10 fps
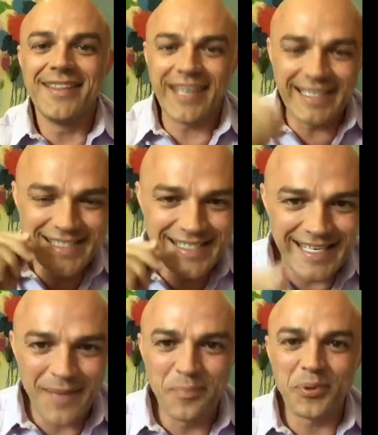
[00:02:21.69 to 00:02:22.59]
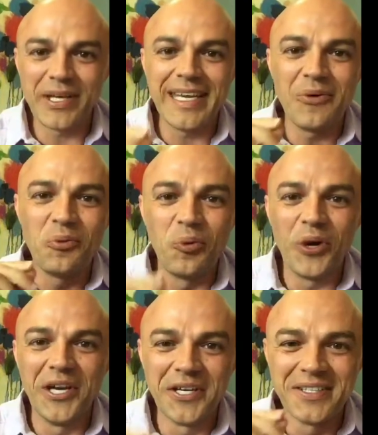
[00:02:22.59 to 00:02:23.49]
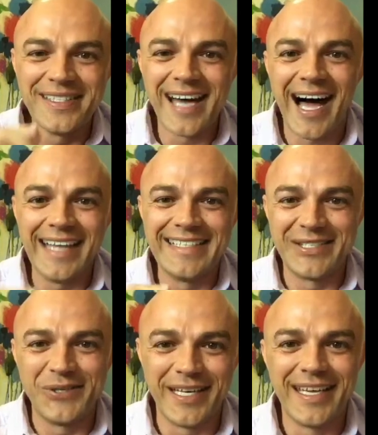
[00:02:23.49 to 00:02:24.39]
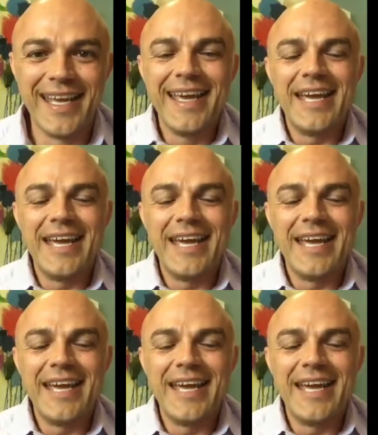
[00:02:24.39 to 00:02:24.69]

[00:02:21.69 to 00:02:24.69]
They simply will not do it.